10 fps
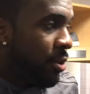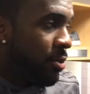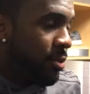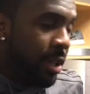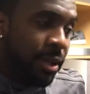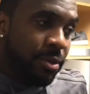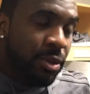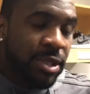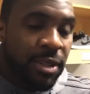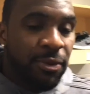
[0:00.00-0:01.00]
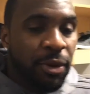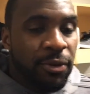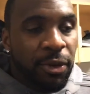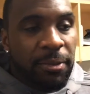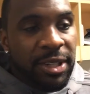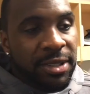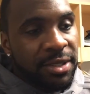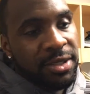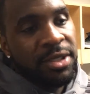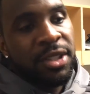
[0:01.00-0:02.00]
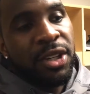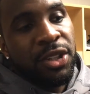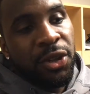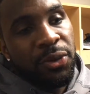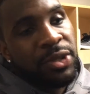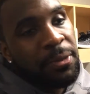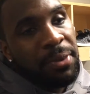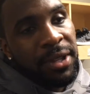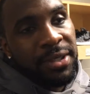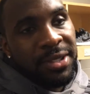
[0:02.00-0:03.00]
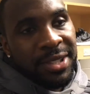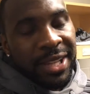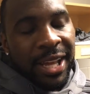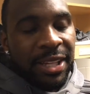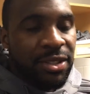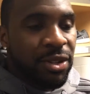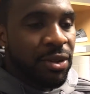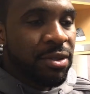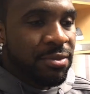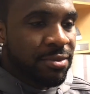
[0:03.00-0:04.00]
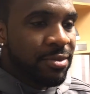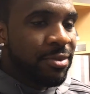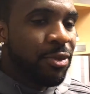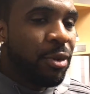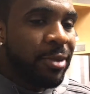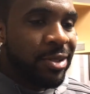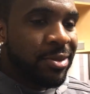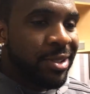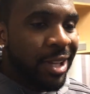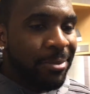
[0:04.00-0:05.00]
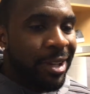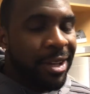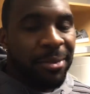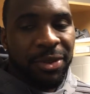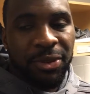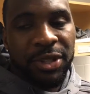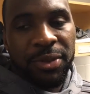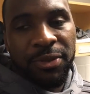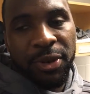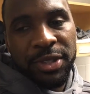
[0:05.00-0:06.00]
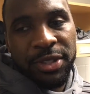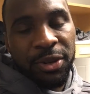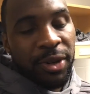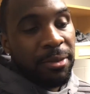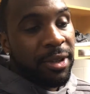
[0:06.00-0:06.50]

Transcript: Coach said 44 minutes. We're just competing just the last, 4 minutes. They made a couple threes, 14 all around.